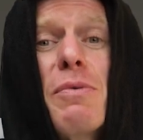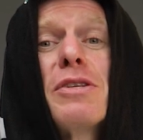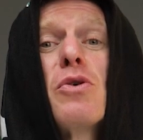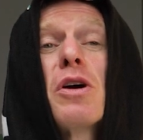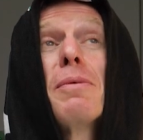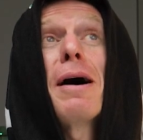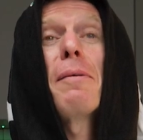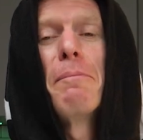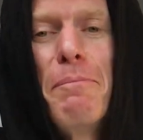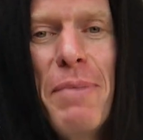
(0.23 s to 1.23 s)
we're talking
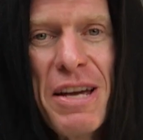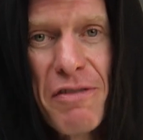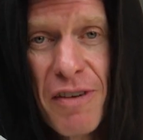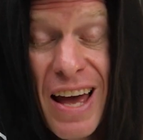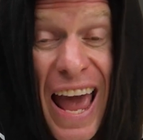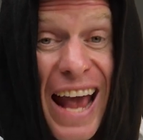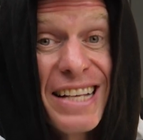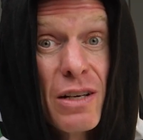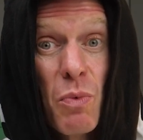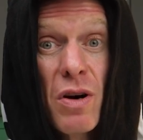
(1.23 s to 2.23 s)
about beef.
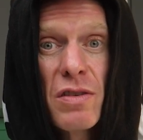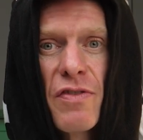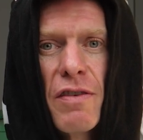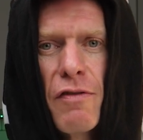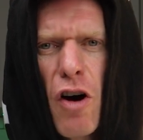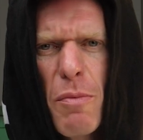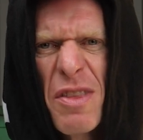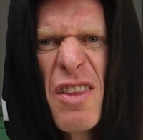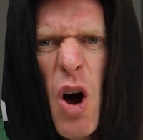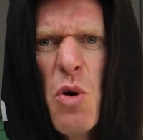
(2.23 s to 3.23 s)
Is it worse for the
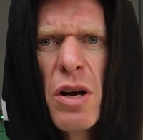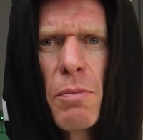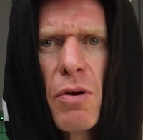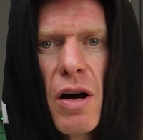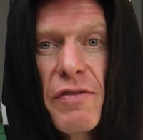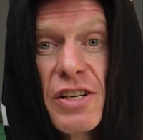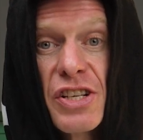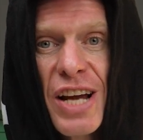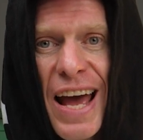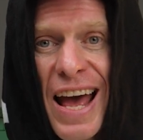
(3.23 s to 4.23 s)
environment than owning a private
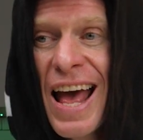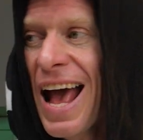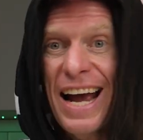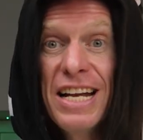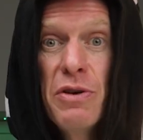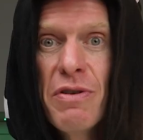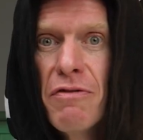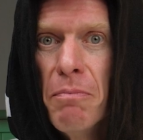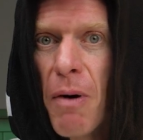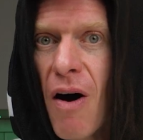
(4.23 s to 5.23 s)
jet? Can you
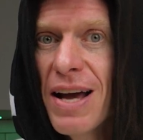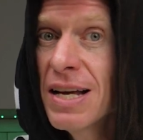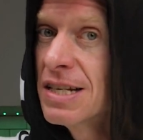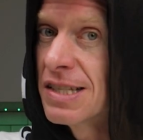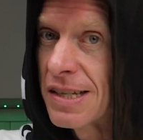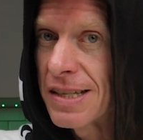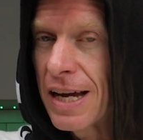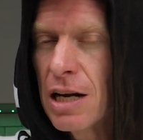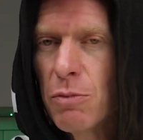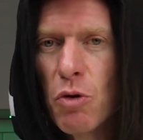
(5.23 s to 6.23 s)
even buy
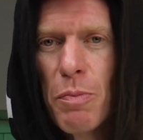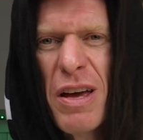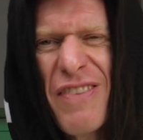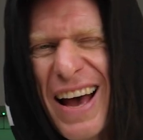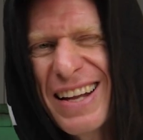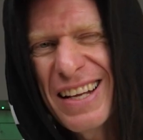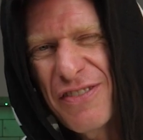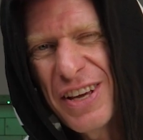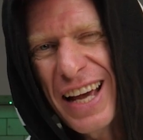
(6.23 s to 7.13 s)
sustainable beef? And if you